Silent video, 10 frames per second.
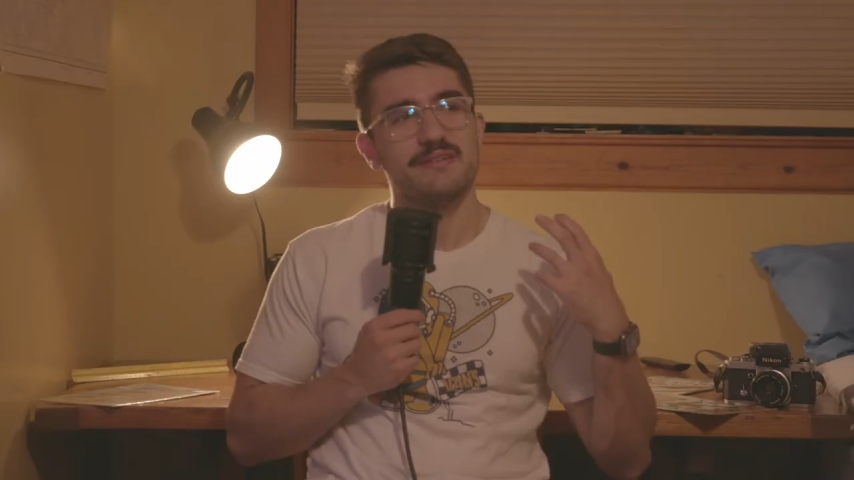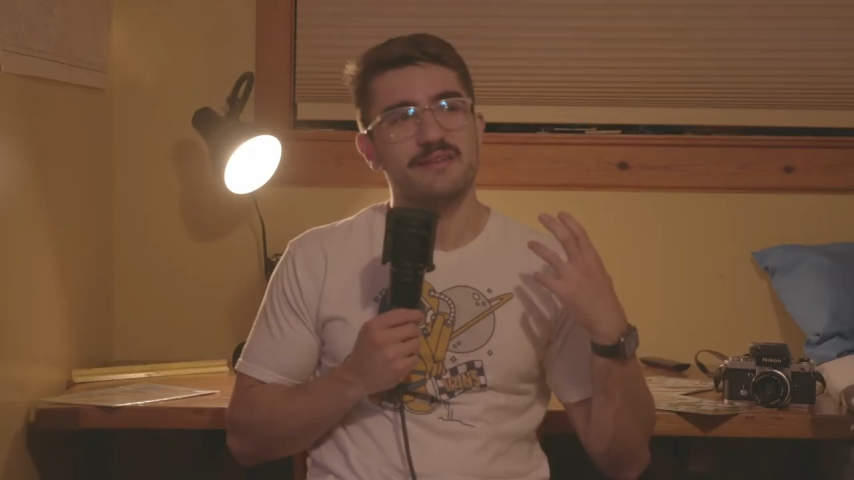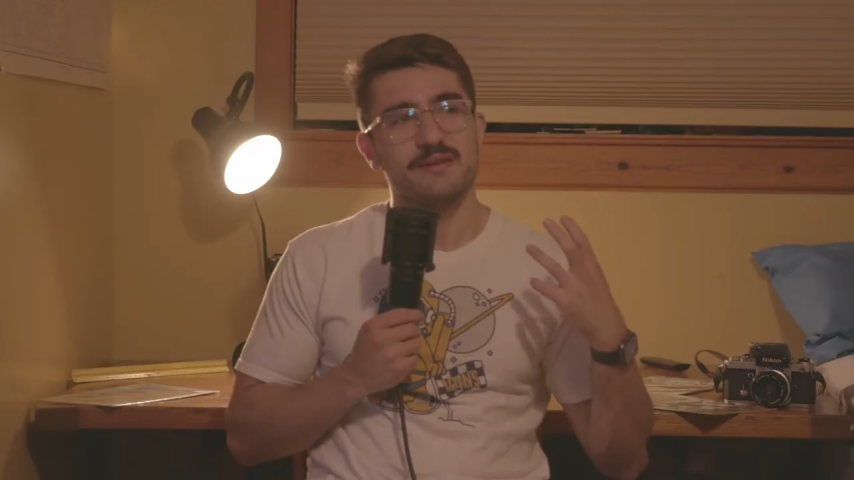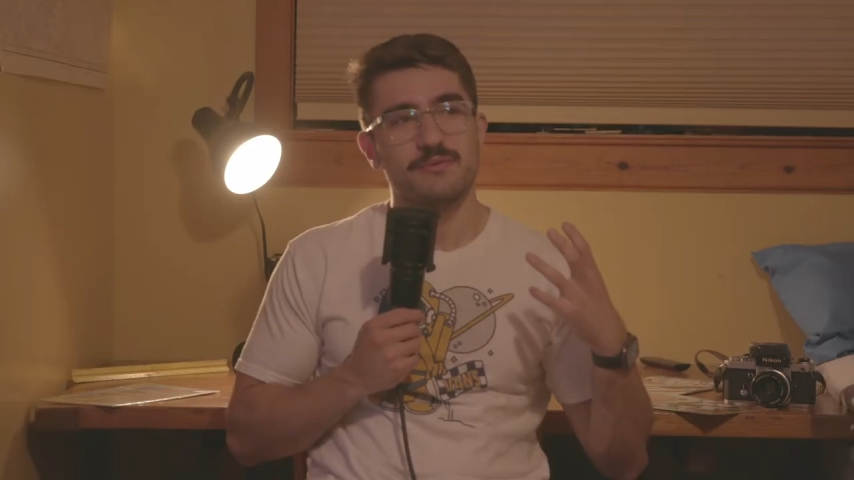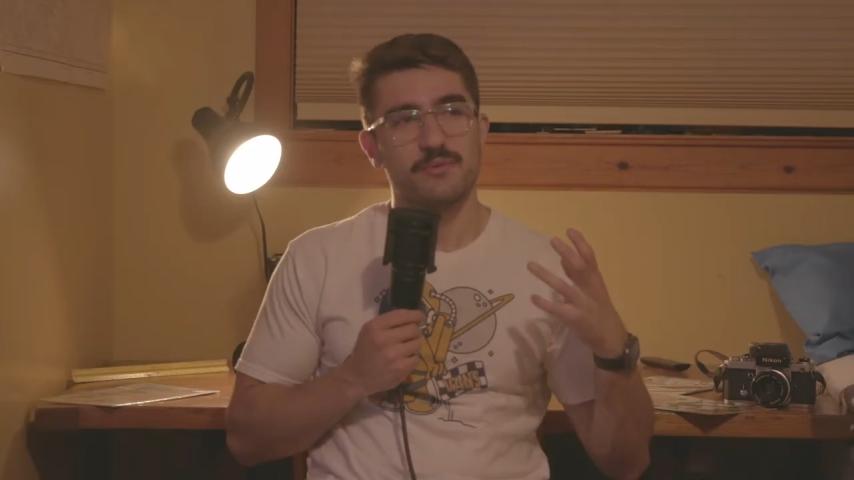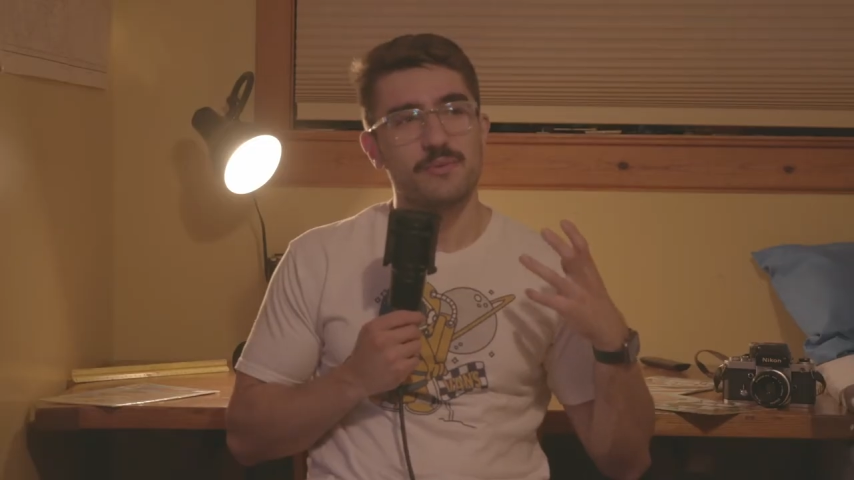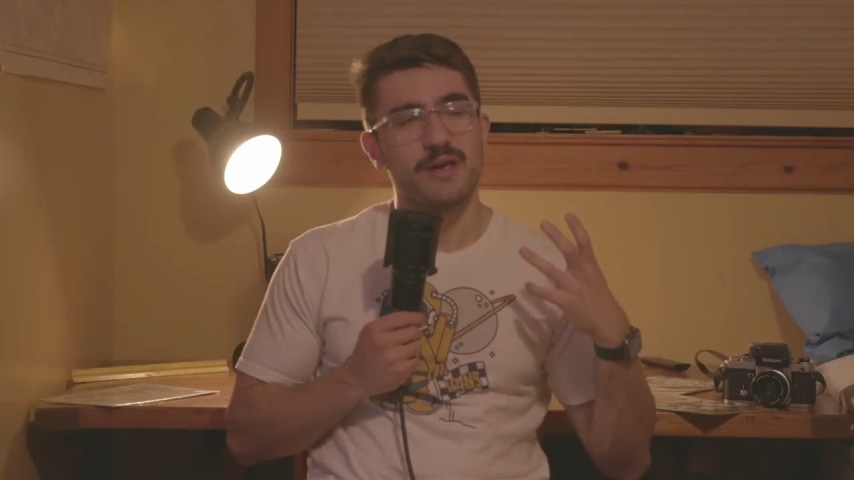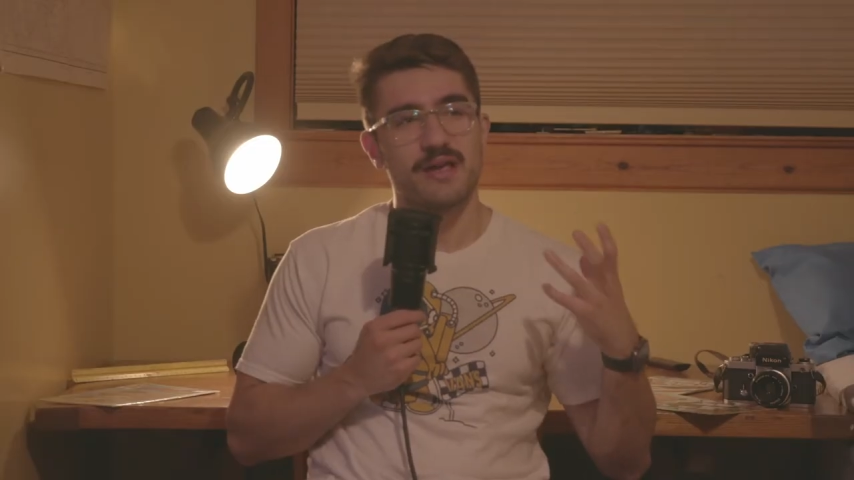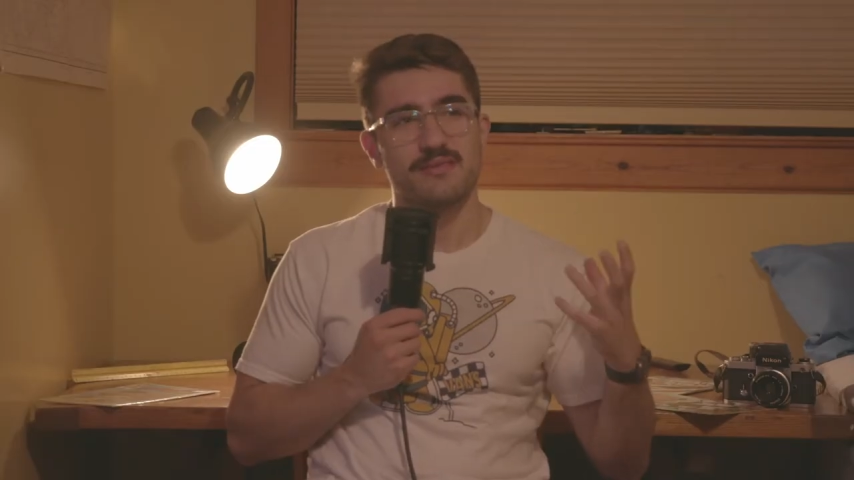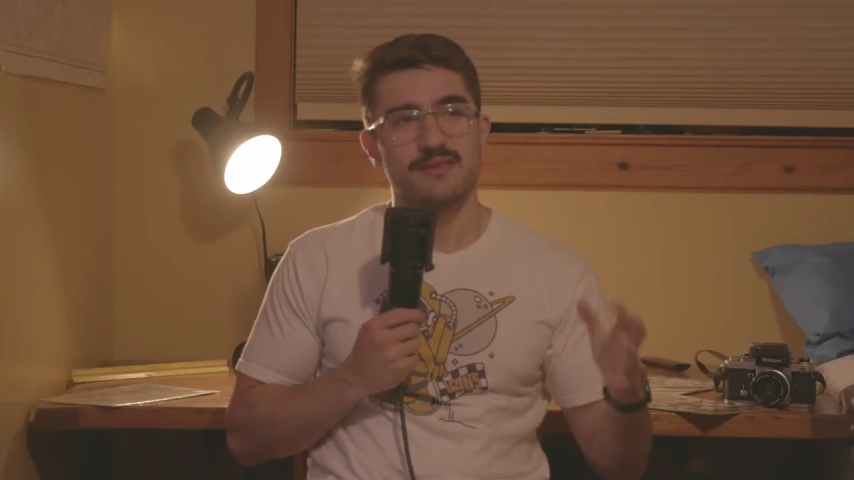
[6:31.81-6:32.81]
the
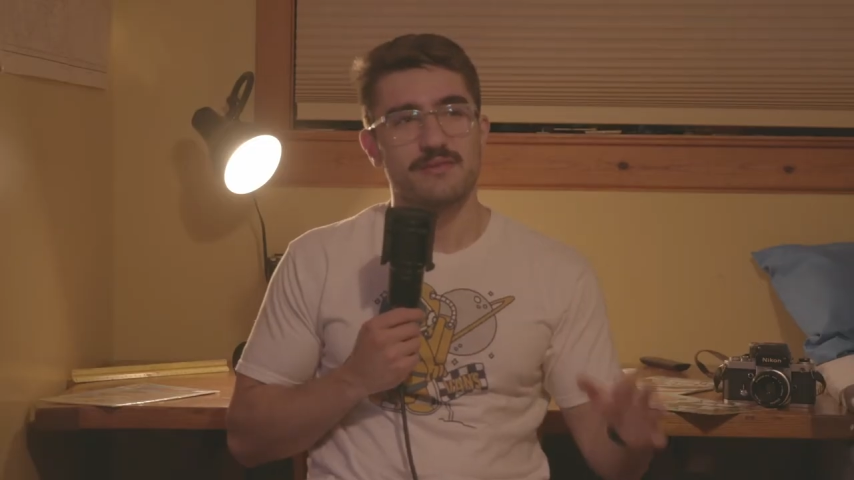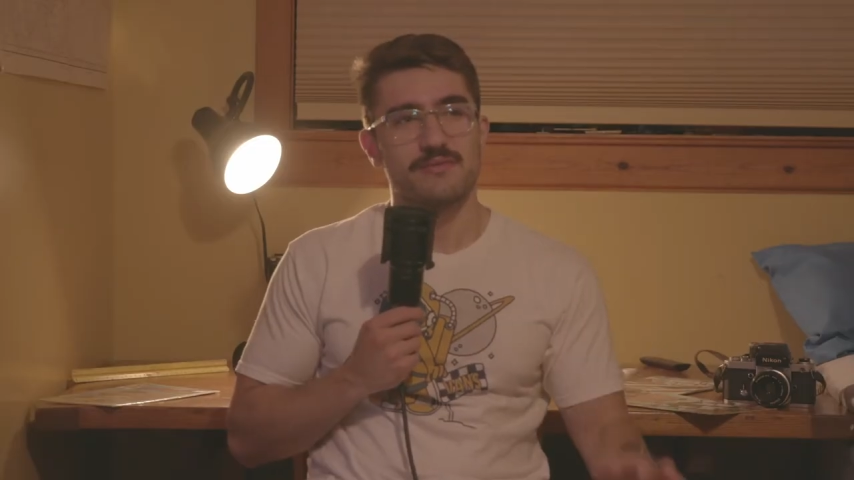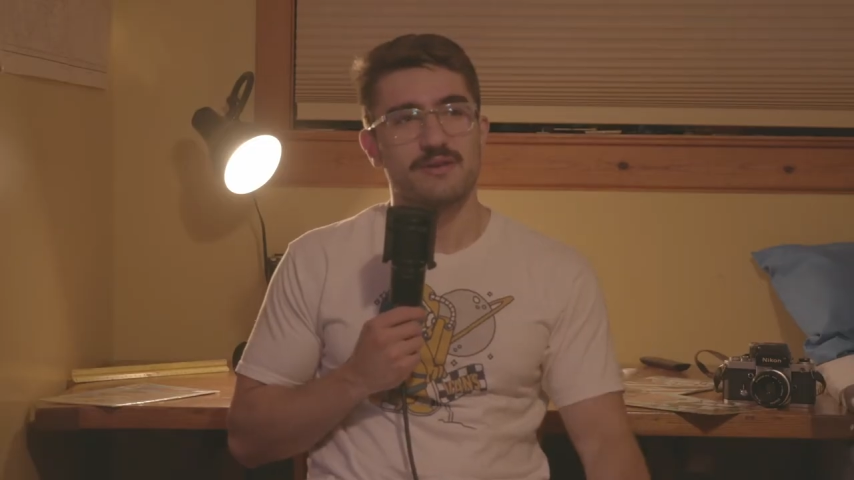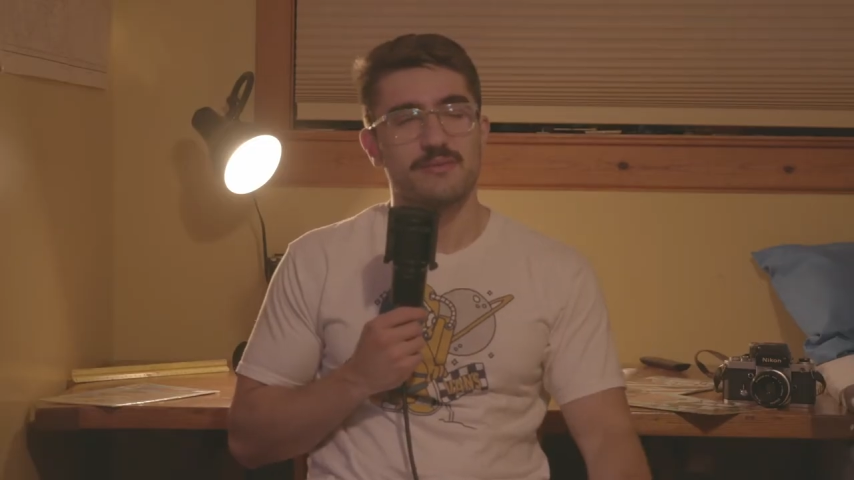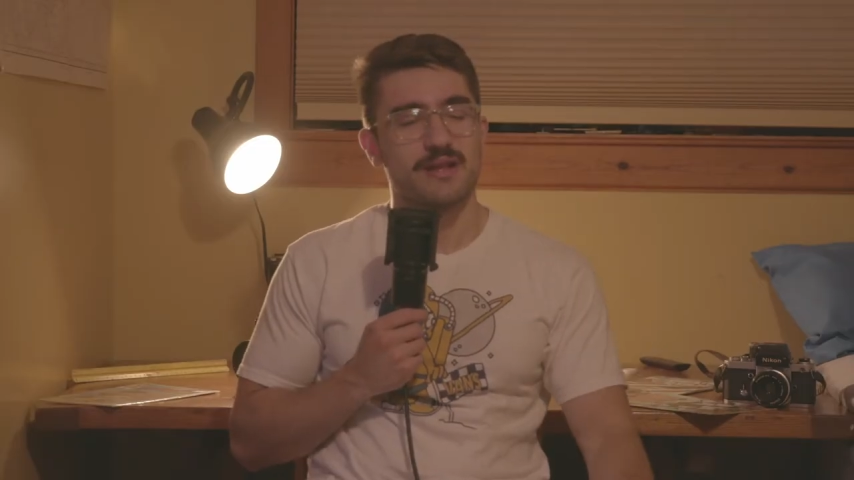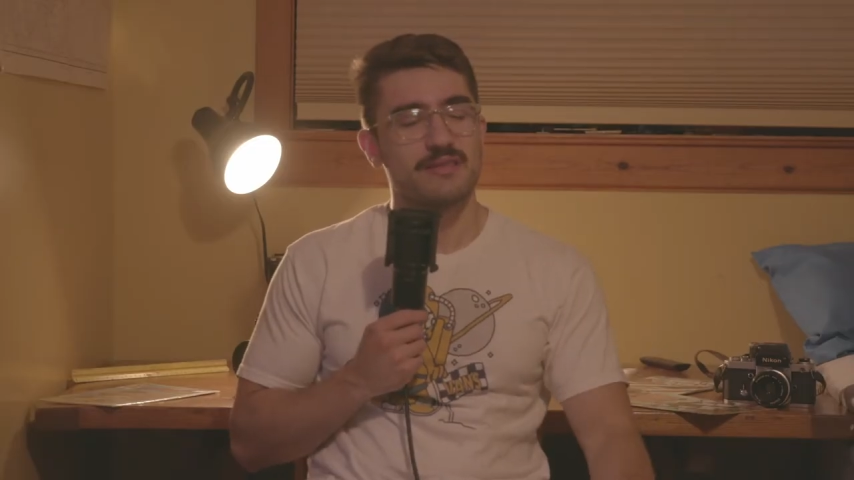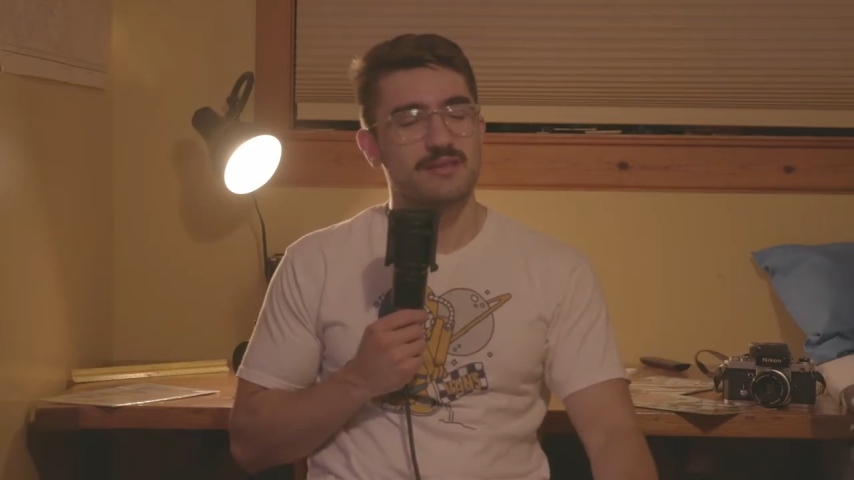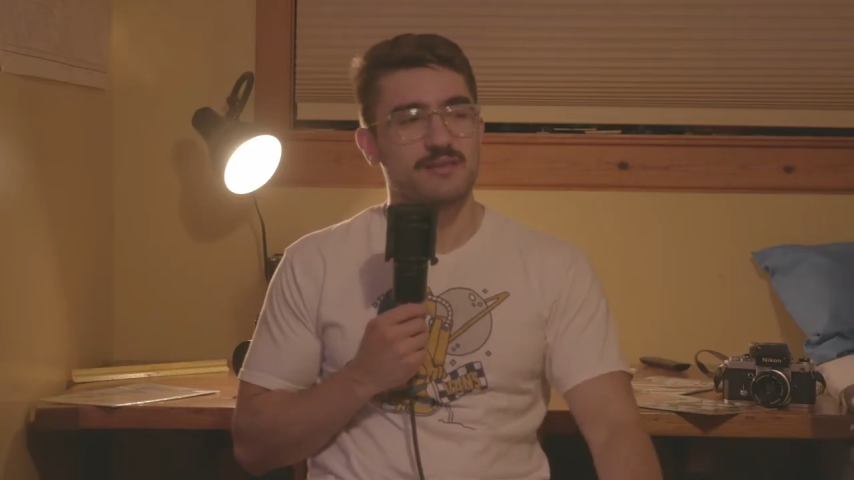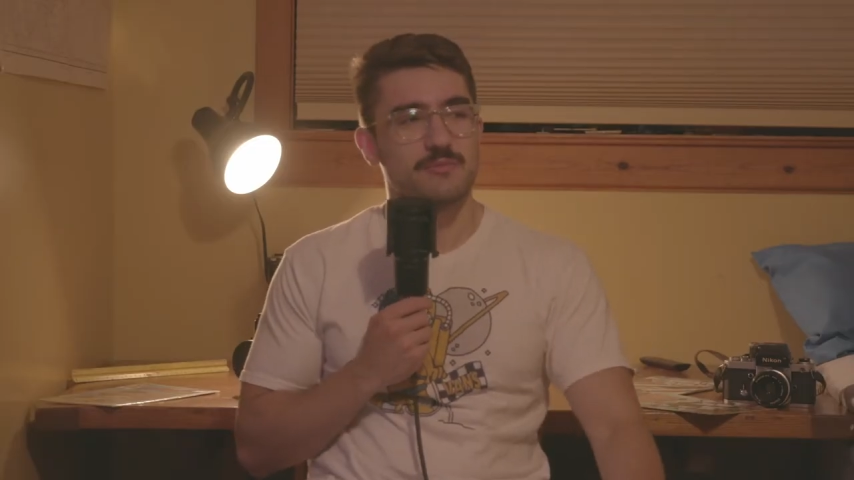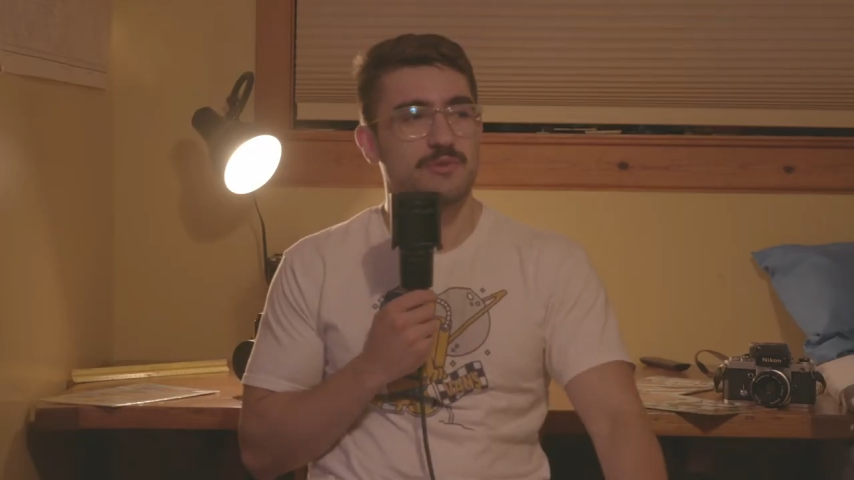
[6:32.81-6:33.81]
way I think of it. When I
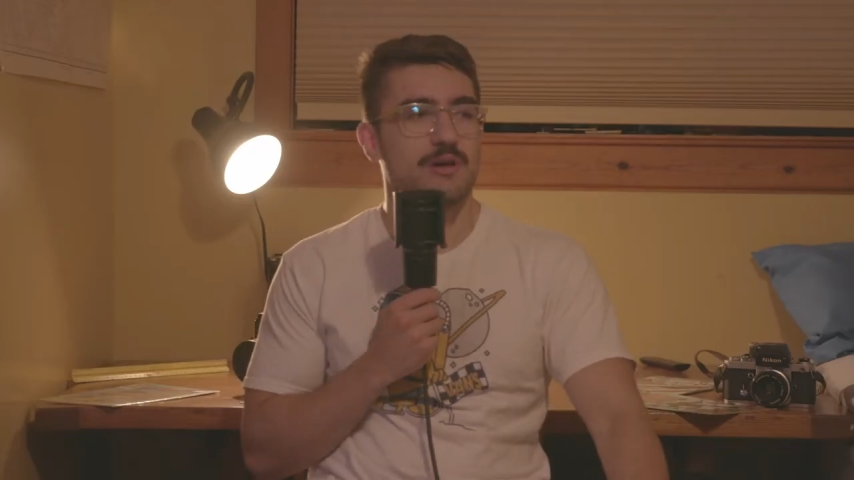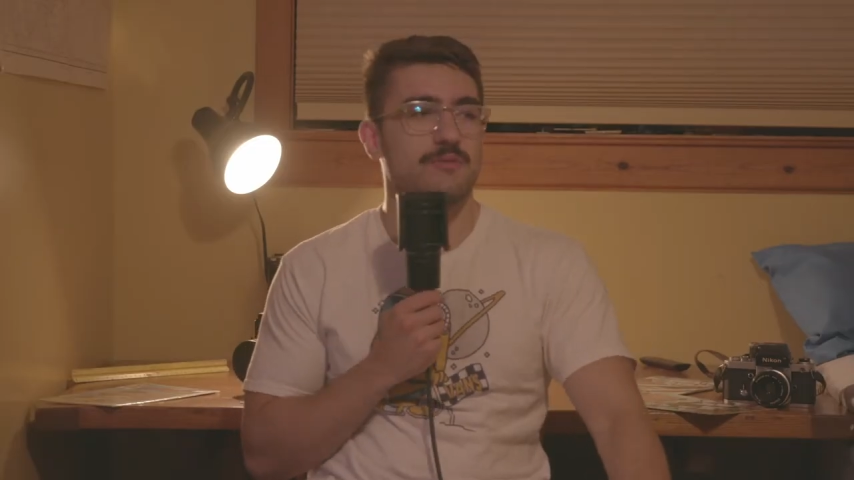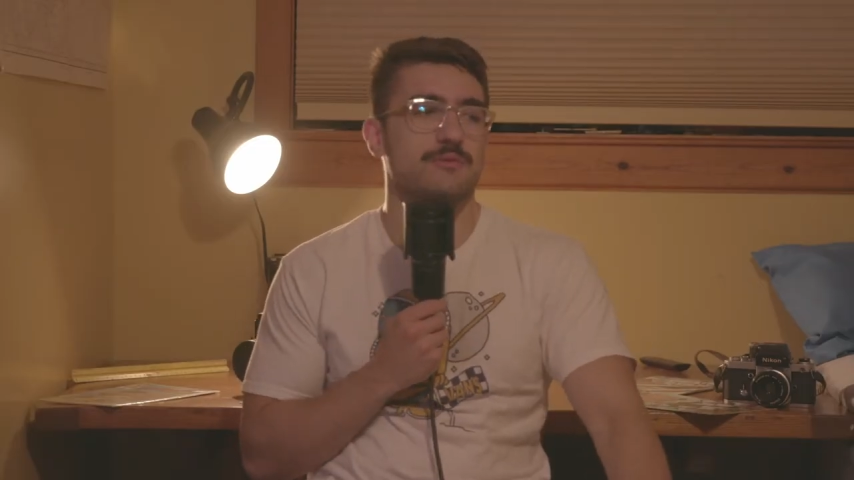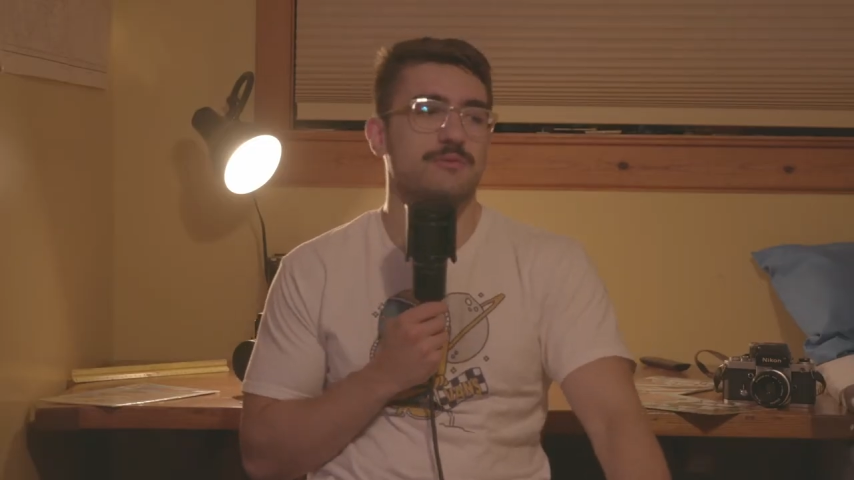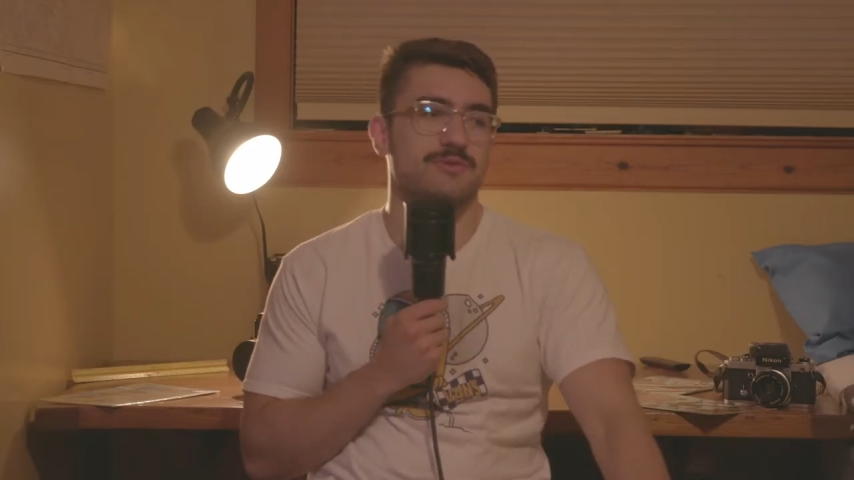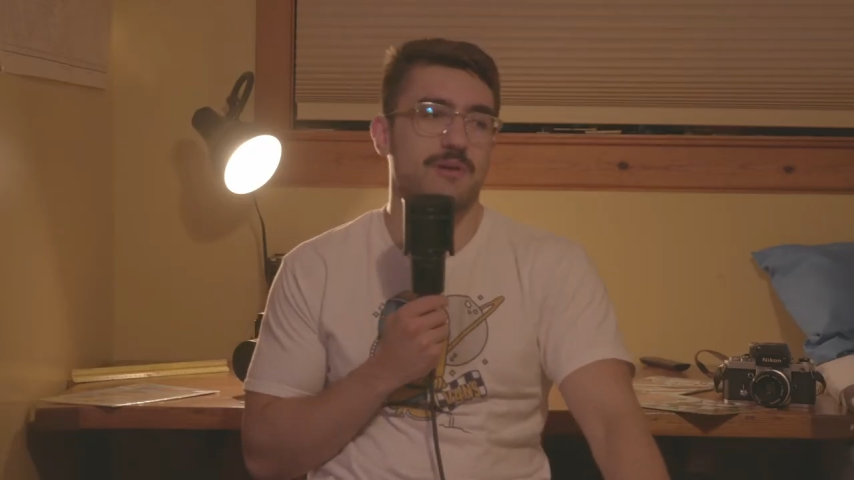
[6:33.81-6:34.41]
think of the Moulin Rouge,